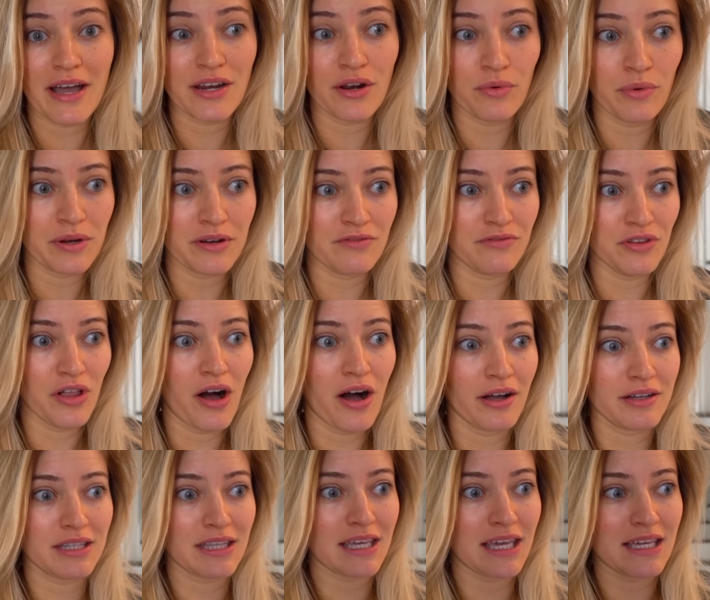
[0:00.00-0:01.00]
I don't want to
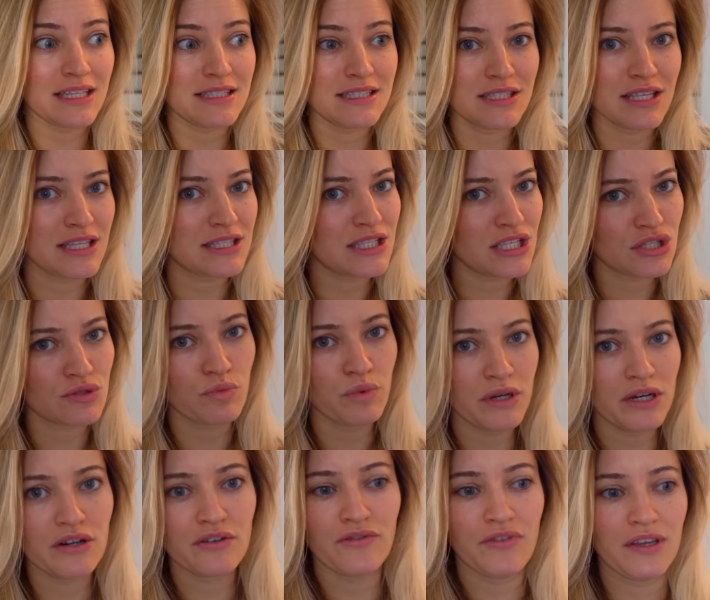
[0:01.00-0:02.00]
vlog. Like it's it's this
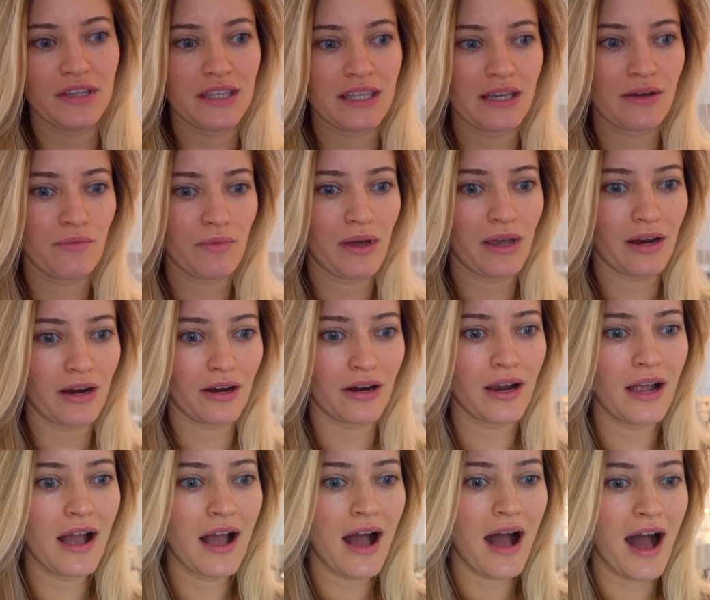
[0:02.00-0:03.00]
weird feeling where